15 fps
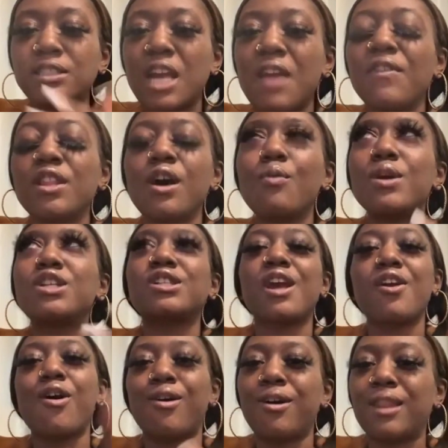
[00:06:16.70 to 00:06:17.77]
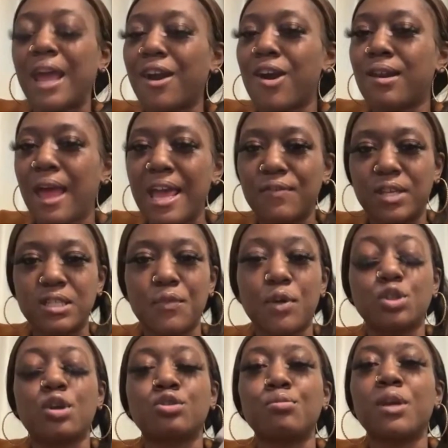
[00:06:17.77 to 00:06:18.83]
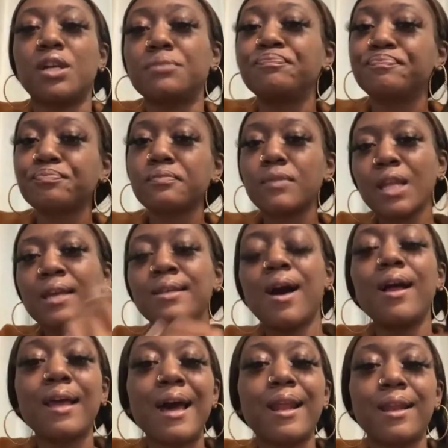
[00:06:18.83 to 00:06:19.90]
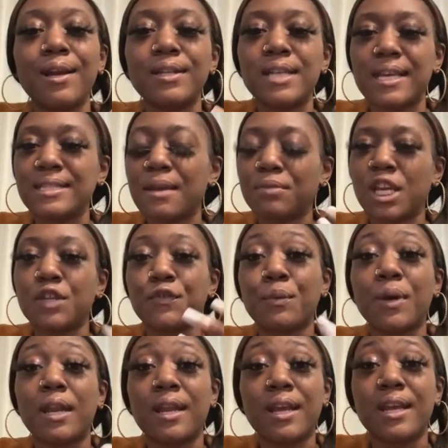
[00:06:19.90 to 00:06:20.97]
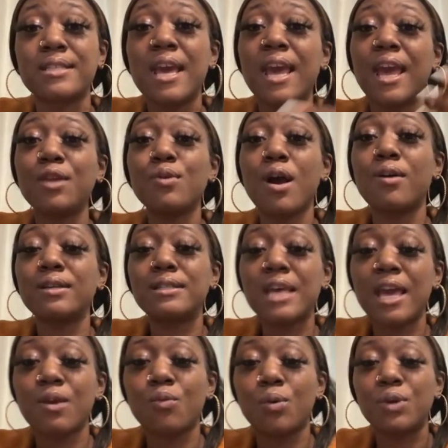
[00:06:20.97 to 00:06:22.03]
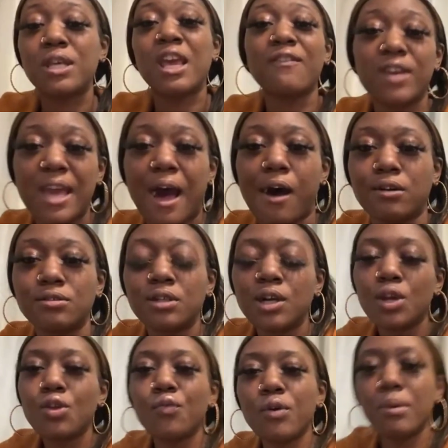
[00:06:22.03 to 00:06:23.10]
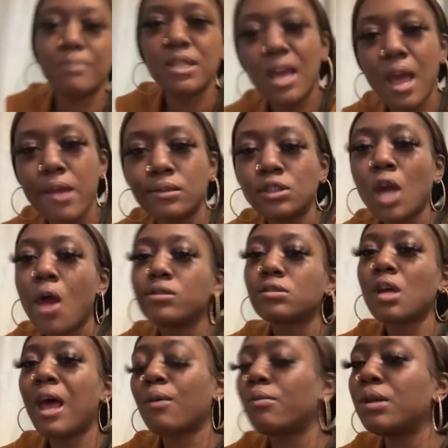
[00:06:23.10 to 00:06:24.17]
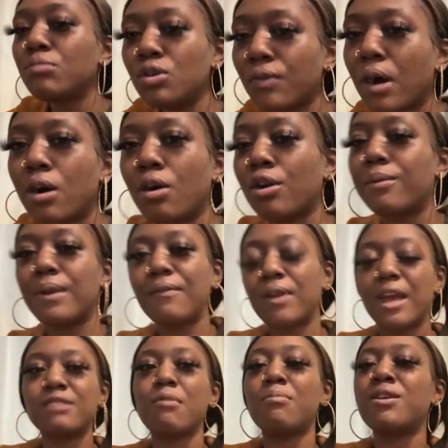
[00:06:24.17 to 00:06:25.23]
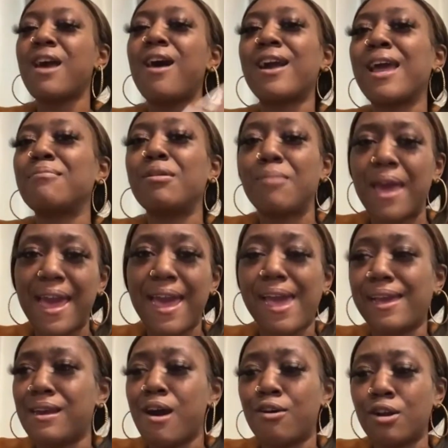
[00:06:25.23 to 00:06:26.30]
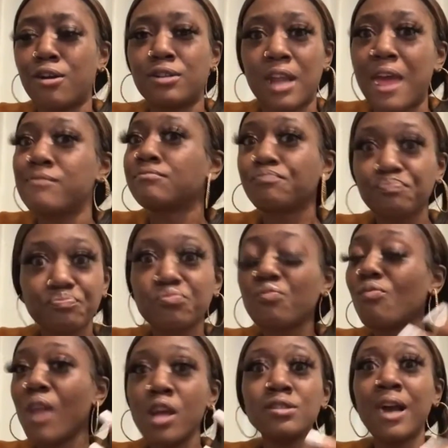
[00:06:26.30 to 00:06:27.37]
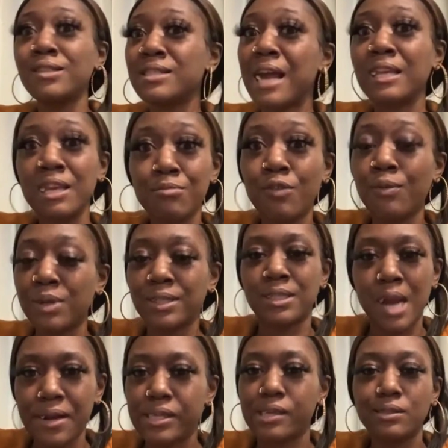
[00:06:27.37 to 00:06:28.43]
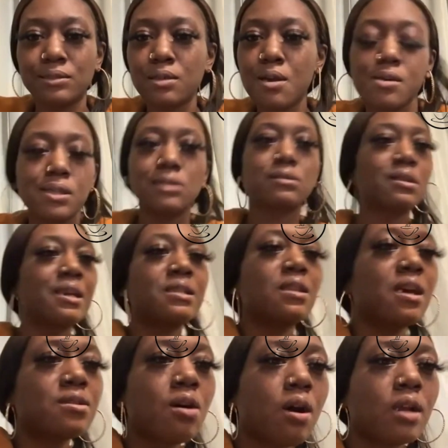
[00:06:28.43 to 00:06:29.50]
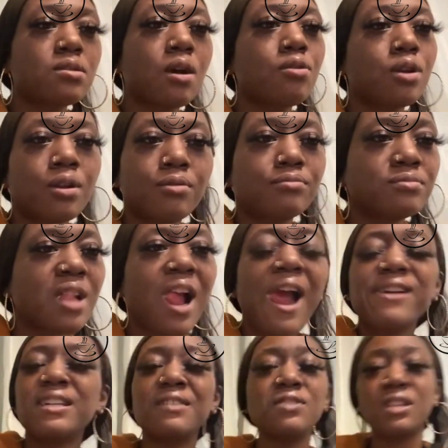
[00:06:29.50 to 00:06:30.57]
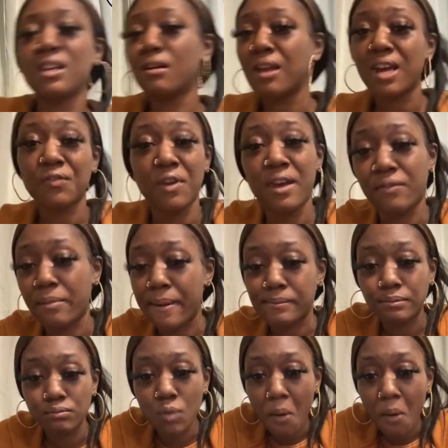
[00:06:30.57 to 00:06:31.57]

Even though we share all, like, our life and stuff on social media, y'all gotta learn to accept things for what it is, and you can only take what we giving y'all. You feel what I'm saying? So, like, when we move on or whatever the case may be, y'all can't be mad and hold on to that. Y'all just gotta keep moving with the journey. That's it. That's all. That's all you can do. Everything don't last forever, baby.